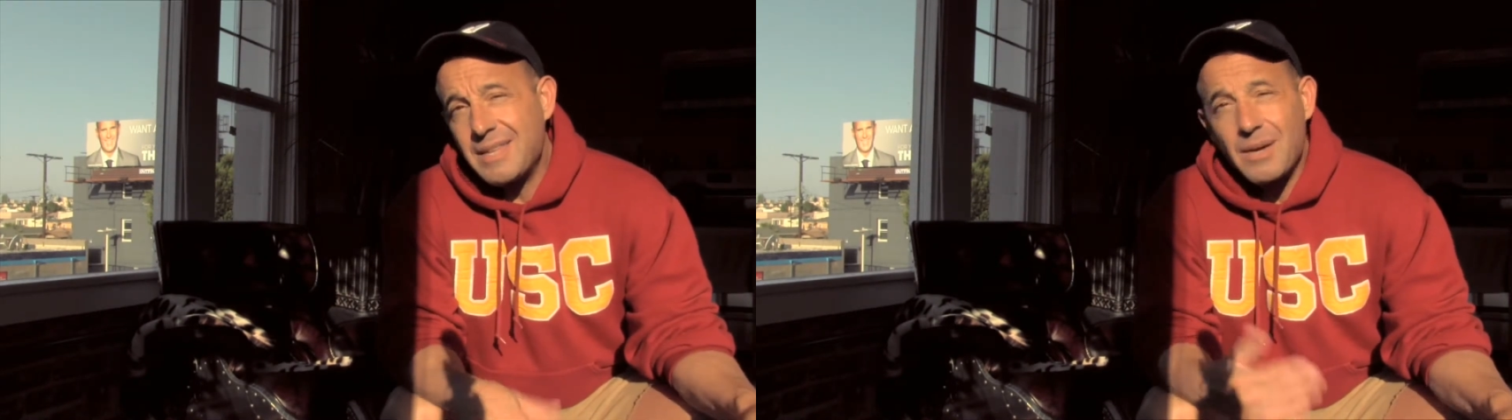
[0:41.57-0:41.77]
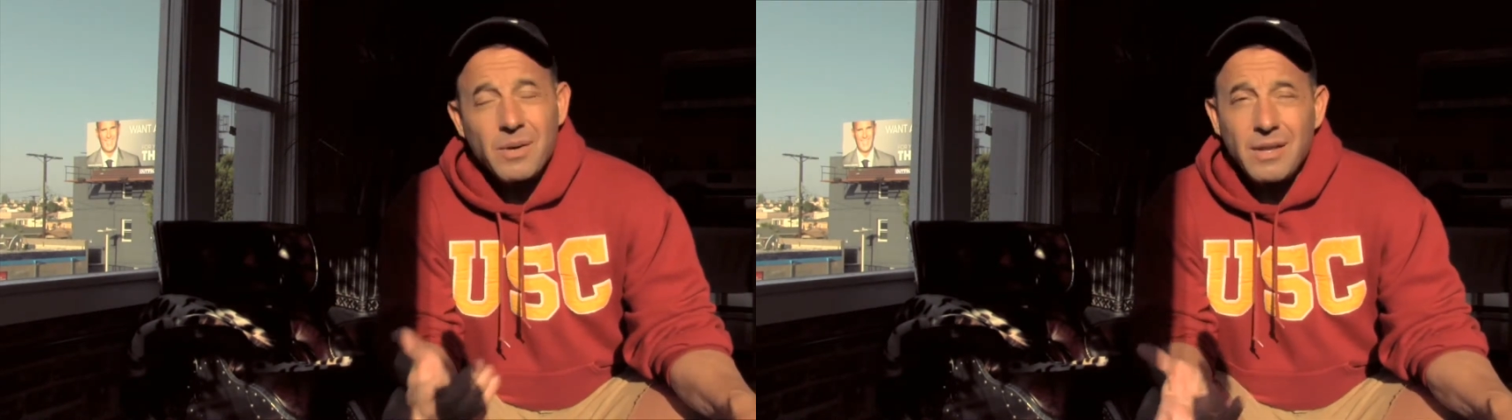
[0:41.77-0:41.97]

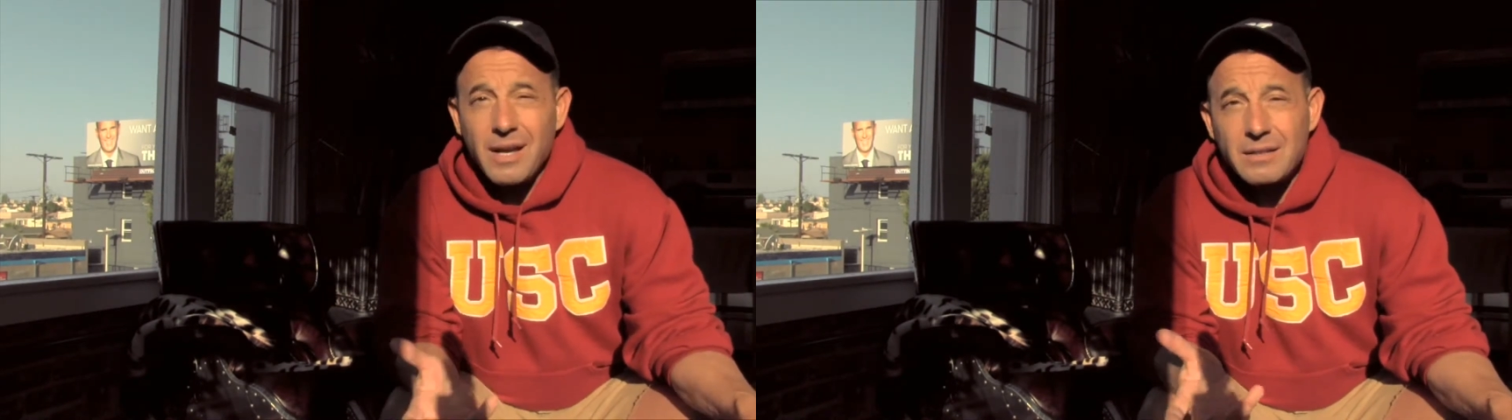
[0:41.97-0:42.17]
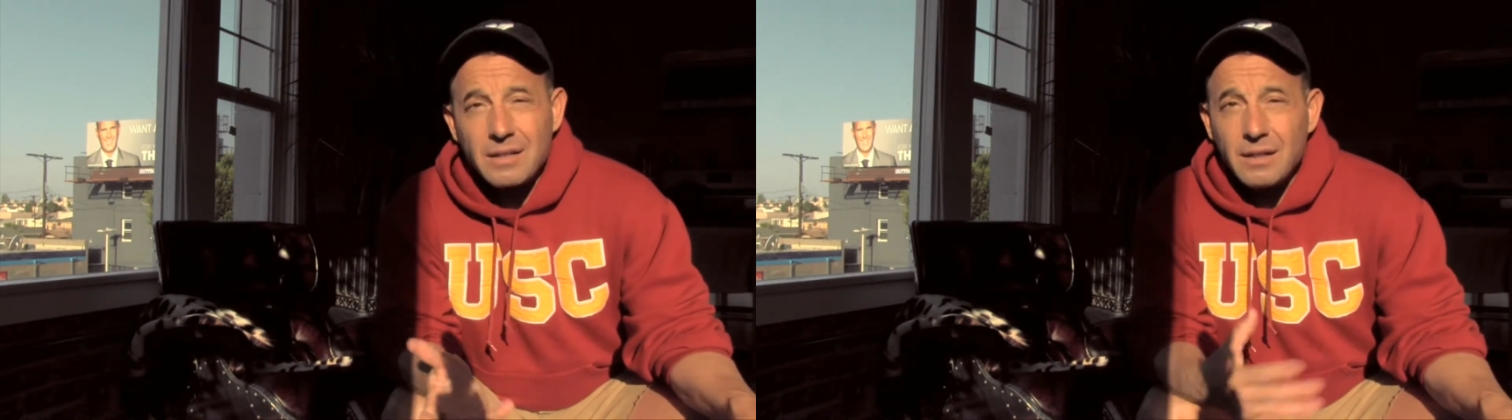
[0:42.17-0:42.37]
they were
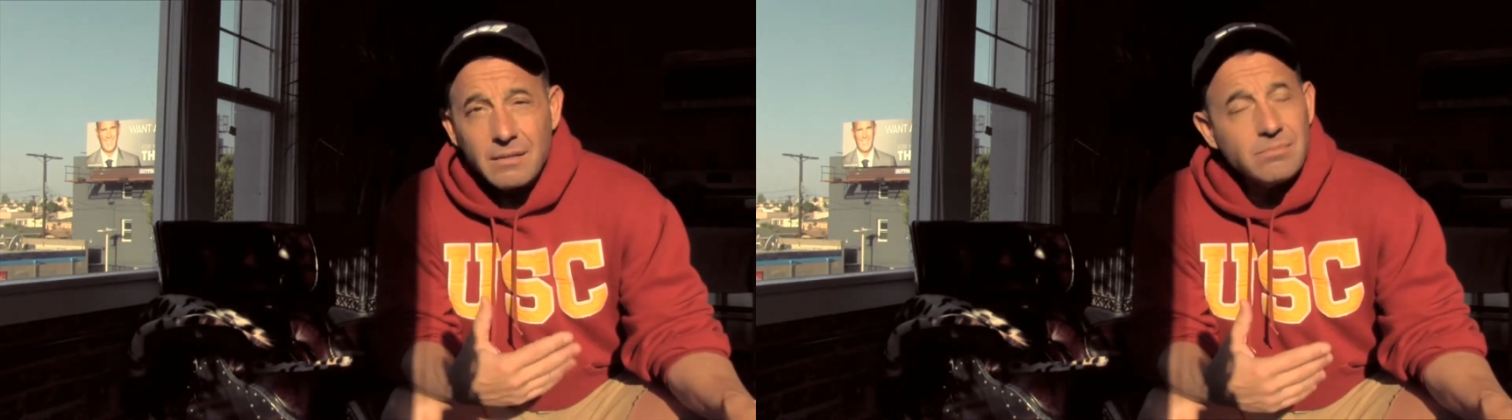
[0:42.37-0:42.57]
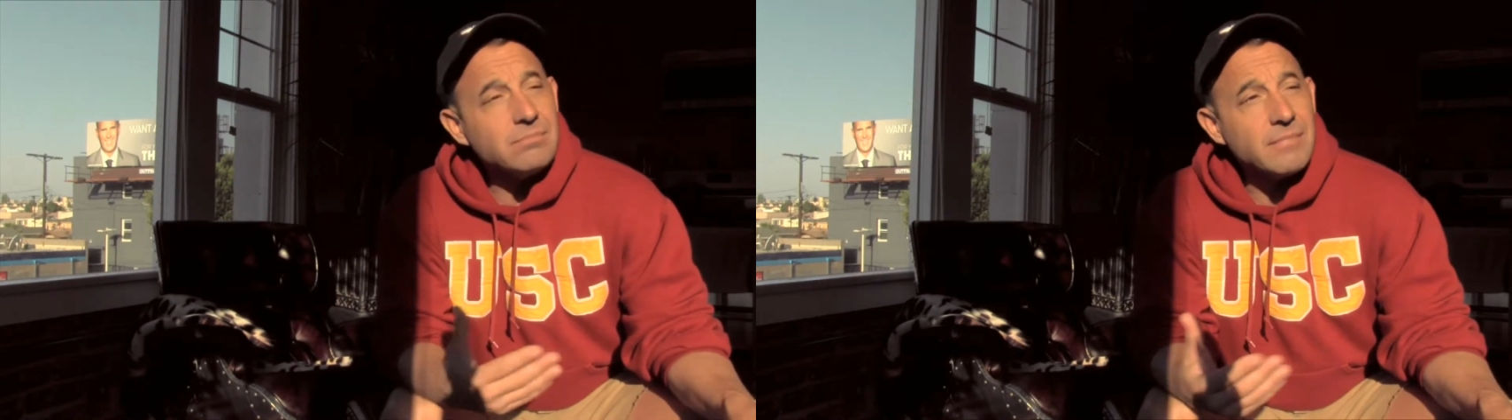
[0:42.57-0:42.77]
elected
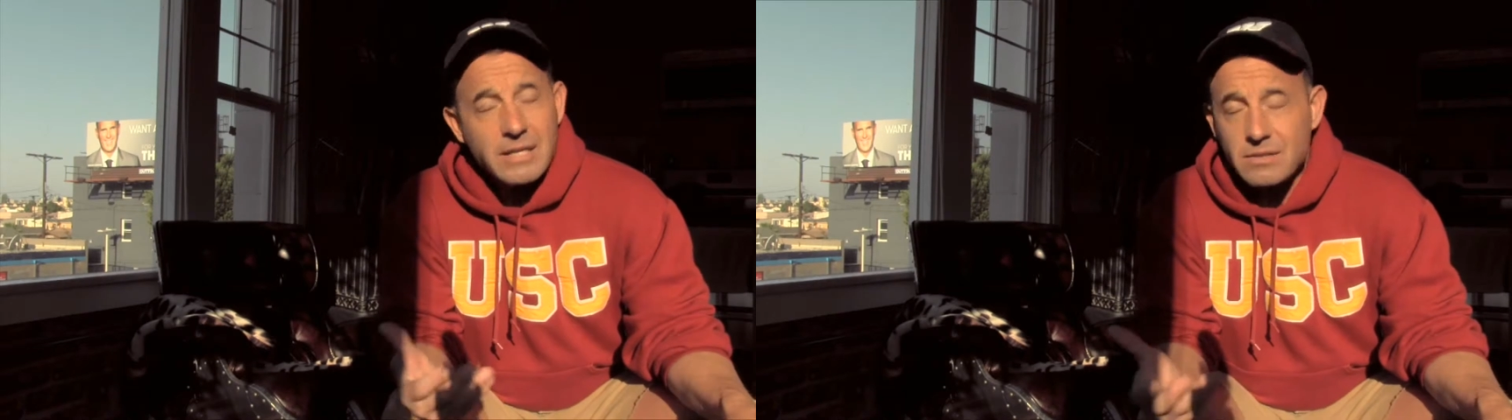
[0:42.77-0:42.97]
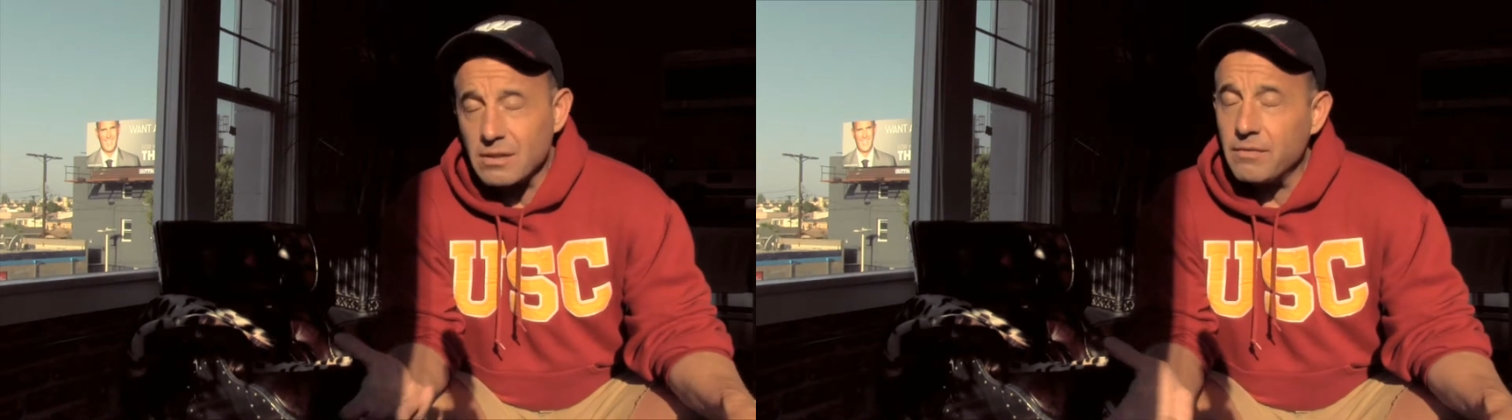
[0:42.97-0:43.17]
and they
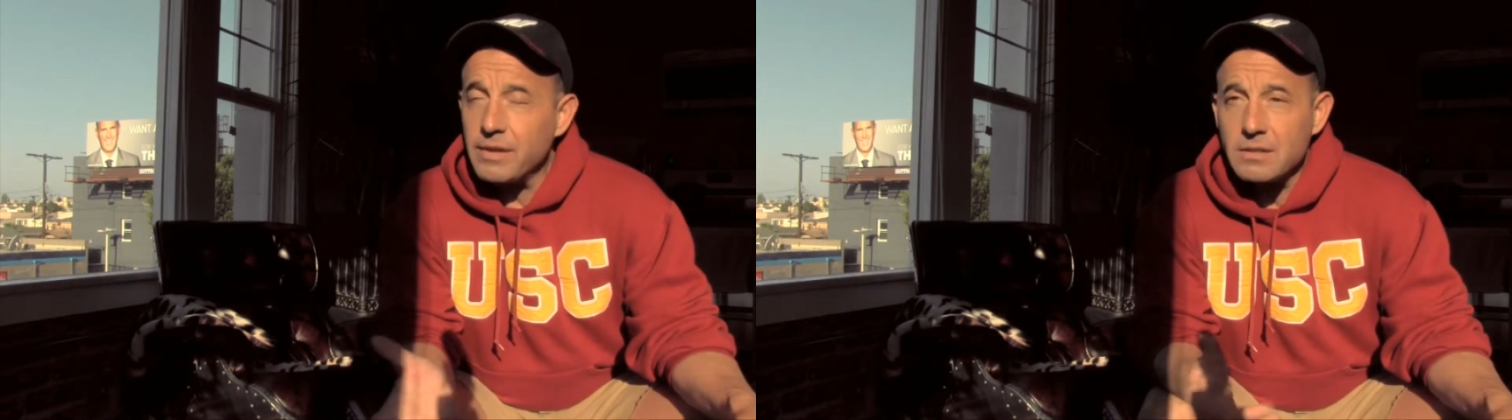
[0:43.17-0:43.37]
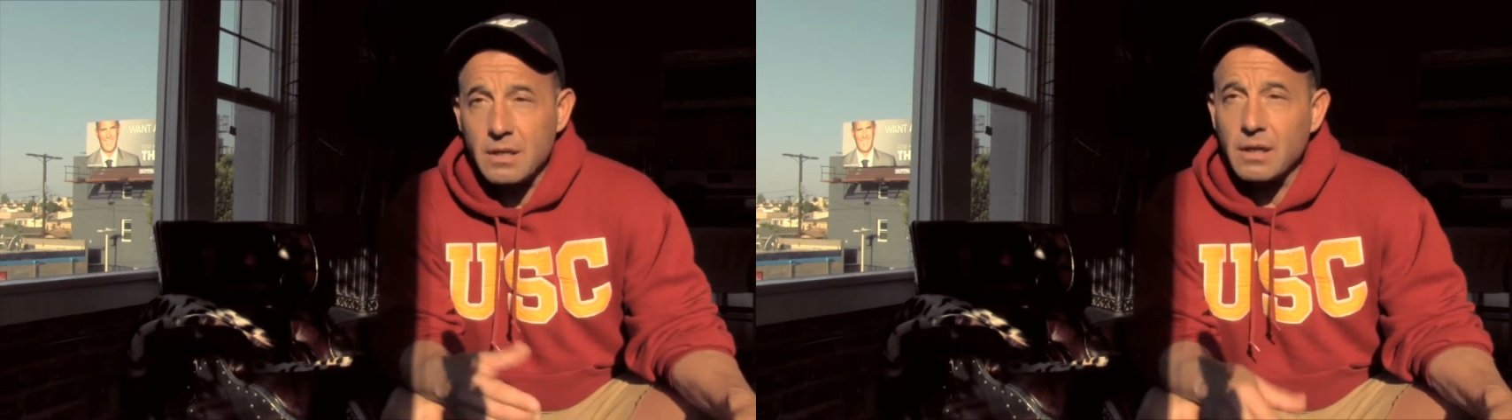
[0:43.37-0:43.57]
served
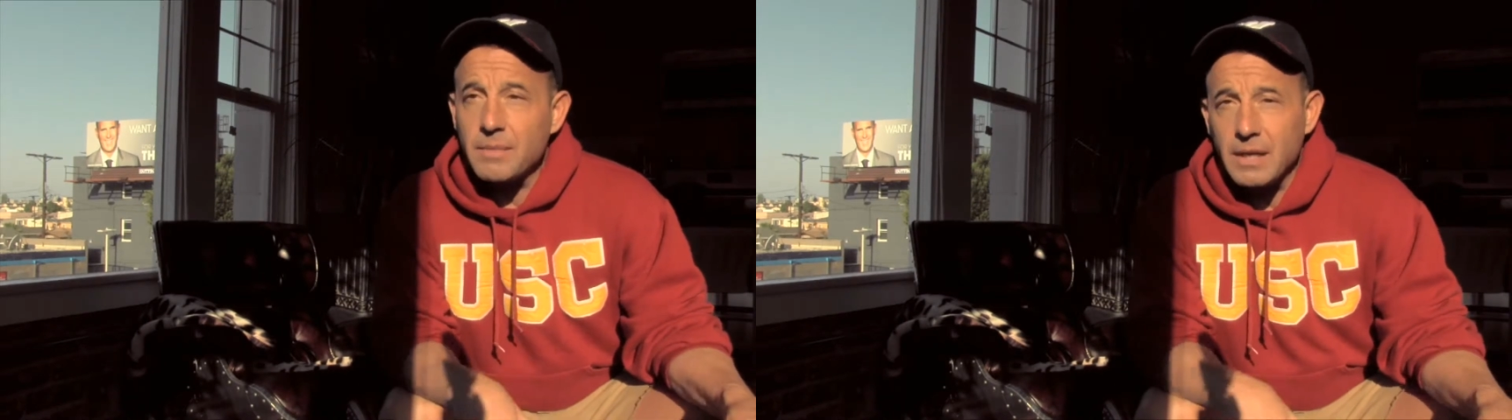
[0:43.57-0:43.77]
their term